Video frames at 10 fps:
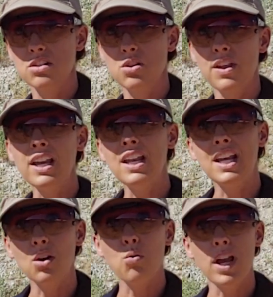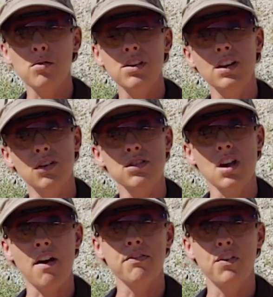so they can get away with a little
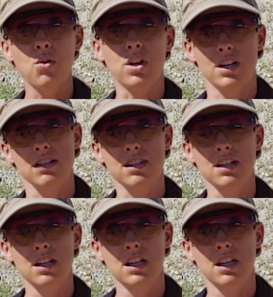soft focus.